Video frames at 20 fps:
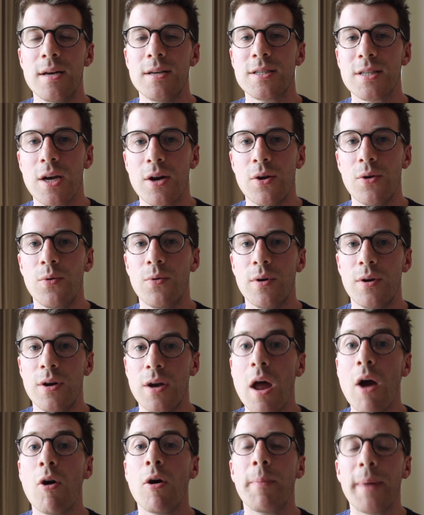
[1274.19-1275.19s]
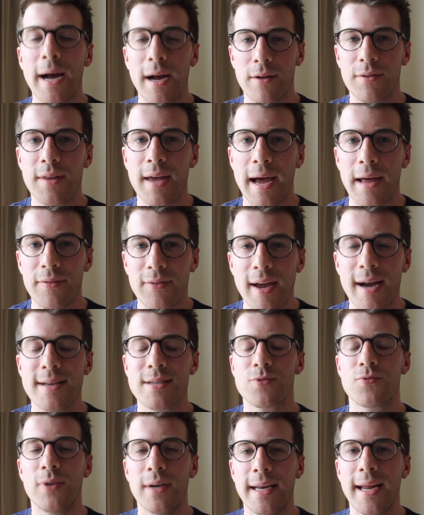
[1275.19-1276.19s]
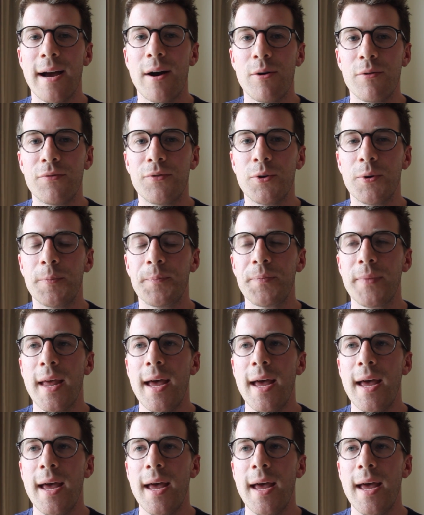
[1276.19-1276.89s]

So know about that, that's really helpful.